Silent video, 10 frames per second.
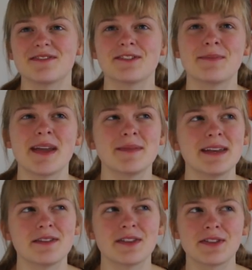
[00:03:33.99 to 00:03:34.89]
for
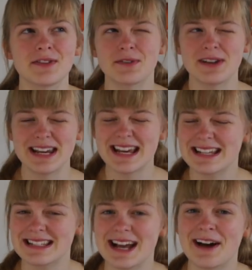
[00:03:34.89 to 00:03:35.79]
maybe 3
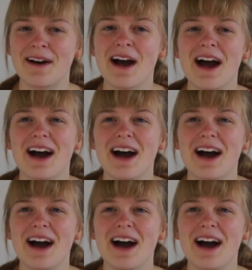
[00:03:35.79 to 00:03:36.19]
years now.